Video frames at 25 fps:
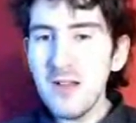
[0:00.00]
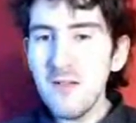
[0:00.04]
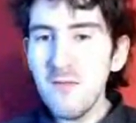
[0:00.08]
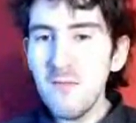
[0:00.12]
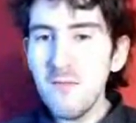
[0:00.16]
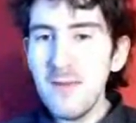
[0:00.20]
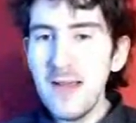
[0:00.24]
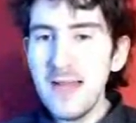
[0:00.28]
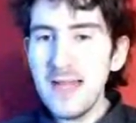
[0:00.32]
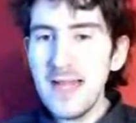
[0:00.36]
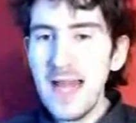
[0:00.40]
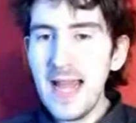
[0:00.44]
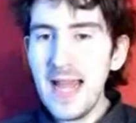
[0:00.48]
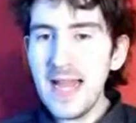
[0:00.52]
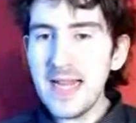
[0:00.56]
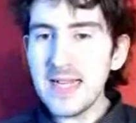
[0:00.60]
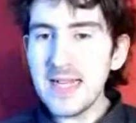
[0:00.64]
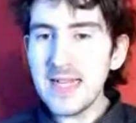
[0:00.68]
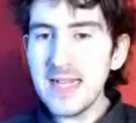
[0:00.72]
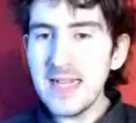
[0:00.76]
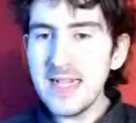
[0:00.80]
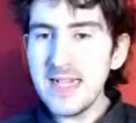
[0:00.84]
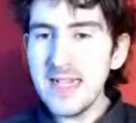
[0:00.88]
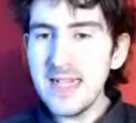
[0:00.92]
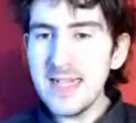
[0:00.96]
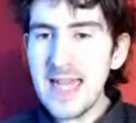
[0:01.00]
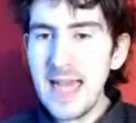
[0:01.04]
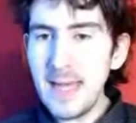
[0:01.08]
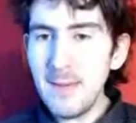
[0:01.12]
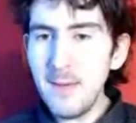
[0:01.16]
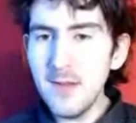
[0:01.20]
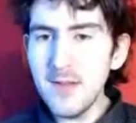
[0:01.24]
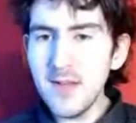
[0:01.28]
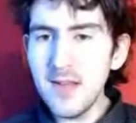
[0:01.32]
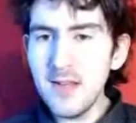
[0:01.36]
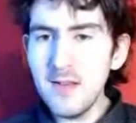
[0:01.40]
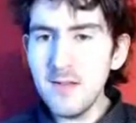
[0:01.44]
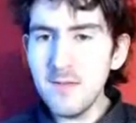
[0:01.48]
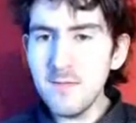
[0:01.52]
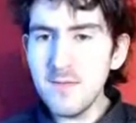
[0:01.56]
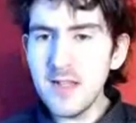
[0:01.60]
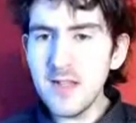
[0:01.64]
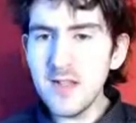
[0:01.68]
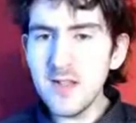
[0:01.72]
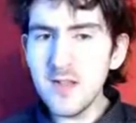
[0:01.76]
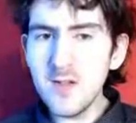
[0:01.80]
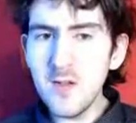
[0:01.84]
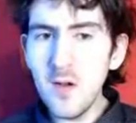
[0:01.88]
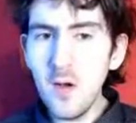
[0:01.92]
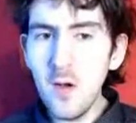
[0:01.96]
with it, she's able to
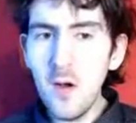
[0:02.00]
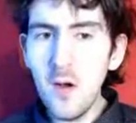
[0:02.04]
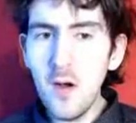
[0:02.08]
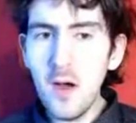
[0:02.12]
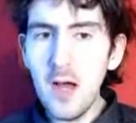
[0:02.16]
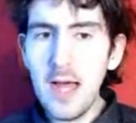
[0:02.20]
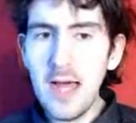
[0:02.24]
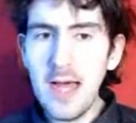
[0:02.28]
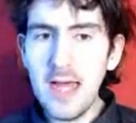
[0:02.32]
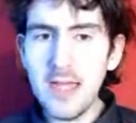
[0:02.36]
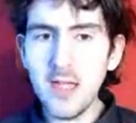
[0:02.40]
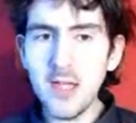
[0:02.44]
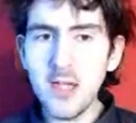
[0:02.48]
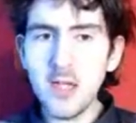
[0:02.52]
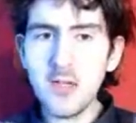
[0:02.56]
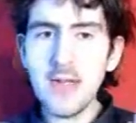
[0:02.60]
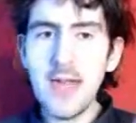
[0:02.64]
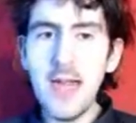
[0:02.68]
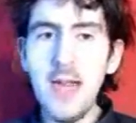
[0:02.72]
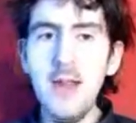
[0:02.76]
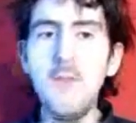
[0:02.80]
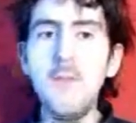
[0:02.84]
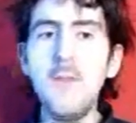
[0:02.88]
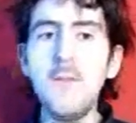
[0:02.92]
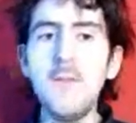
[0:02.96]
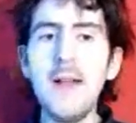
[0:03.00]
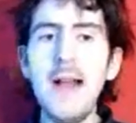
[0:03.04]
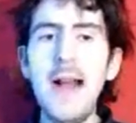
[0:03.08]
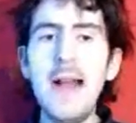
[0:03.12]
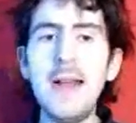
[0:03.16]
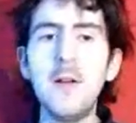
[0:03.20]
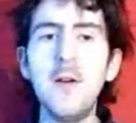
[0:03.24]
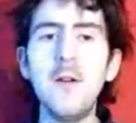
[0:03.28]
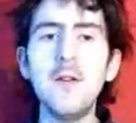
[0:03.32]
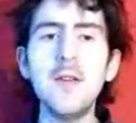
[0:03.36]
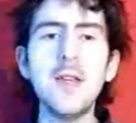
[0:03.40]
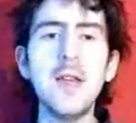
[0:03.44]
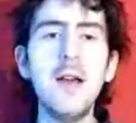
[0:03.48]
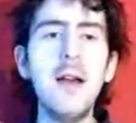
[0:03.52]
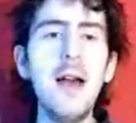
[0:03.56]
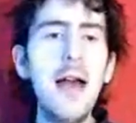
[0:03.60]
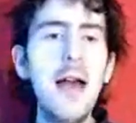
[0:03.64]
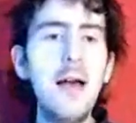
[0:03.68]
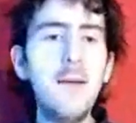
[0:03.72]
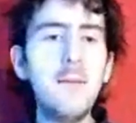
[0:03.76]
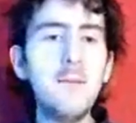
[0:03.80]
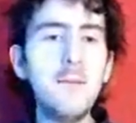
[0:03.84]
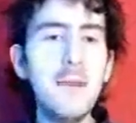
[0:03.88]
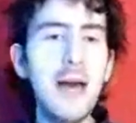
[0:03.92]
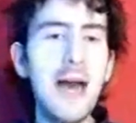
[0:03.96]
restore her strength and also
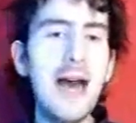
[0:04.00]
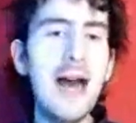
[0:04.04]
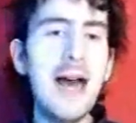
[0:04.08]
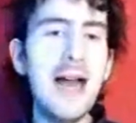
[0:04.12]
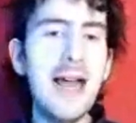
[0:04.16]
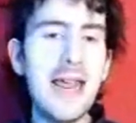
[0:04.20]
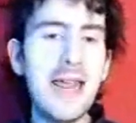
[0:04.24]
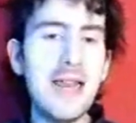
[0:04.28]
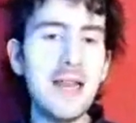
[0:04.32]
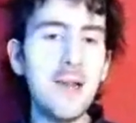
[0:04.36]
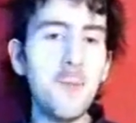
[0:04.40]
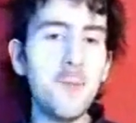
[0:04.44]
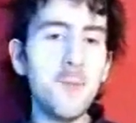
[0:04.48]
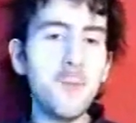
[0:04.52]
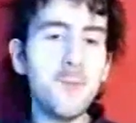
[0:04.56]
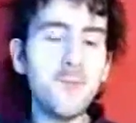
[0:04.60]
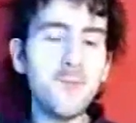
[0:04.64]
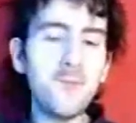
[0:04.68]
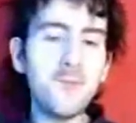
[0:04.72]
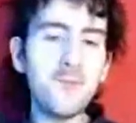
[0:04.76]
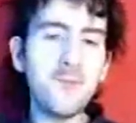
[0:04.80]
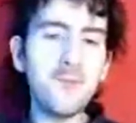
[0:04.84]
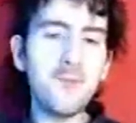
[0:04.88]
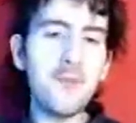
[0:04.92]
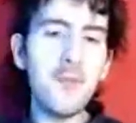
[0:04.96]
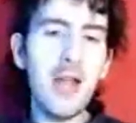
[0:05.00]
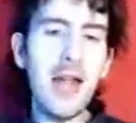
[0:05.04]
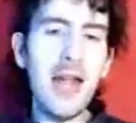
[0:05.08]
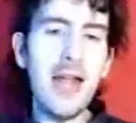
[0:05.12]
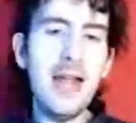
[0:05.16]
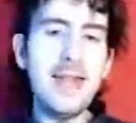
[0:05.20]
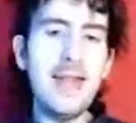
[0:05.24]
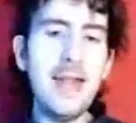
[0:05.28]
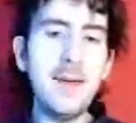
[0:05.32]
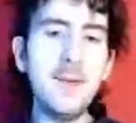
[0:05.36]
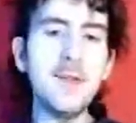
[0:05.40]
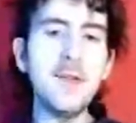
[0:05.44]
her mind. And is